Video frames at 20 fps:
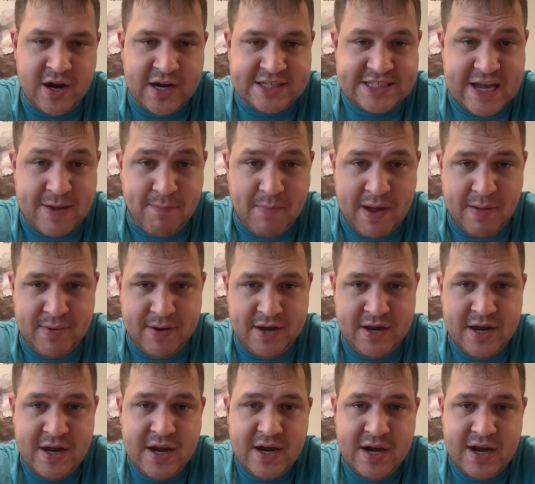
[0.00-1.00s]
except
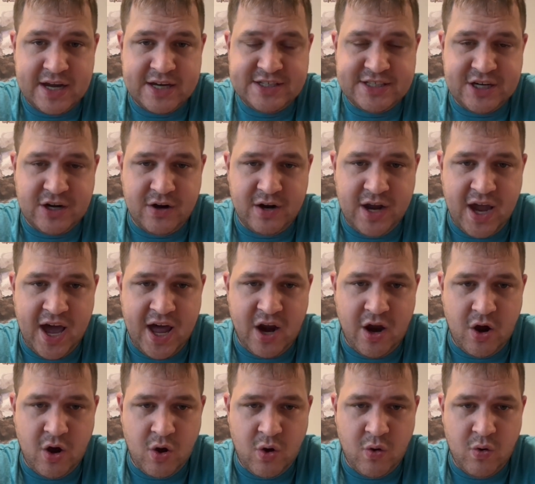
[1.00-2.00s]
maybe Nick
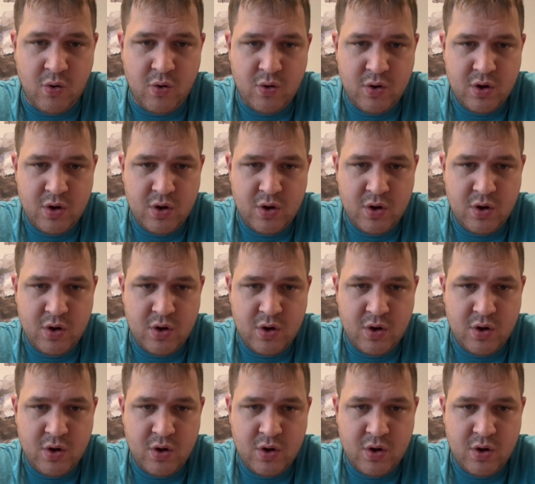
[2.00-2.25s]
Sirianni.